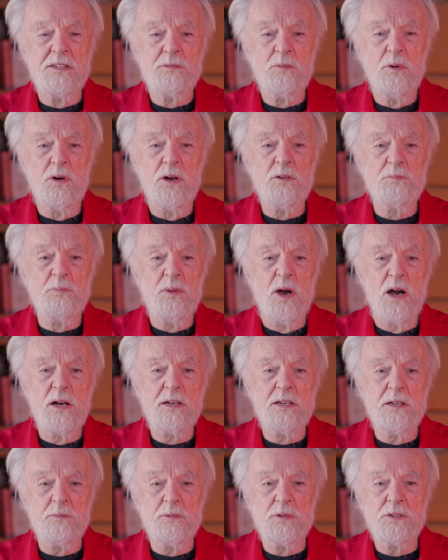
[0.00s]
world
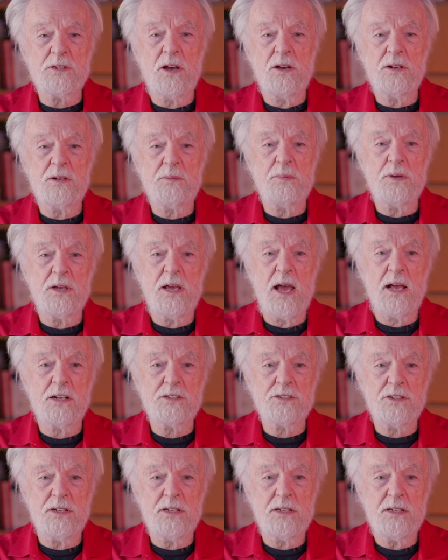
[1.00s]
market was going to be
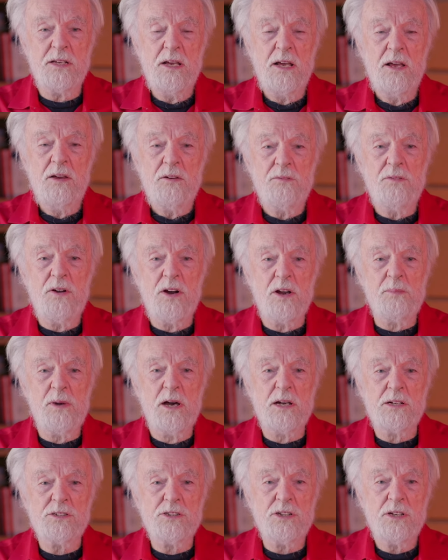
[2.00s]
actually very
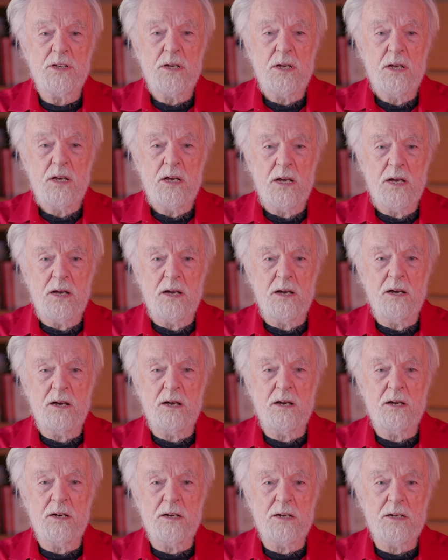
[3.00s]
much
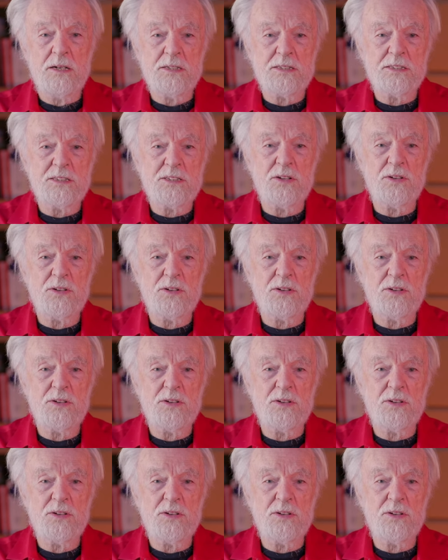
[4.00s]
a